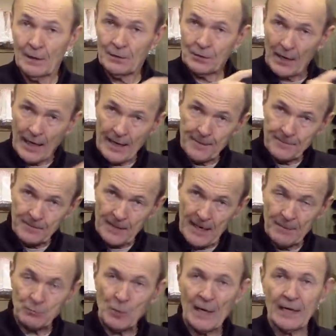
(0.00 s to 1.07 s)

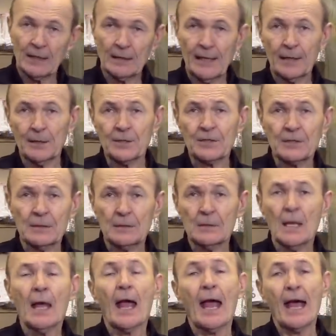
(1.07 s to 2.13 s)
Diaphragm regulators
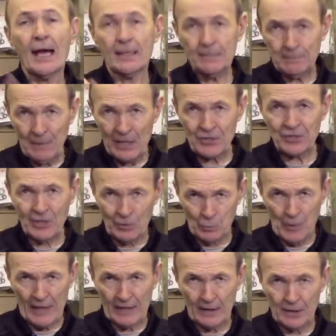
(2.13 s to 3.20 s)
and piston
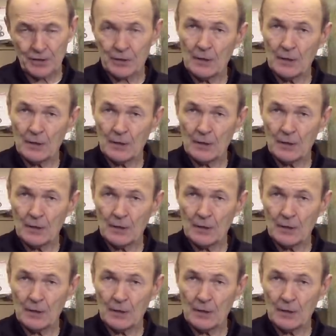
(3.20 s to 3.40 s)
regulators.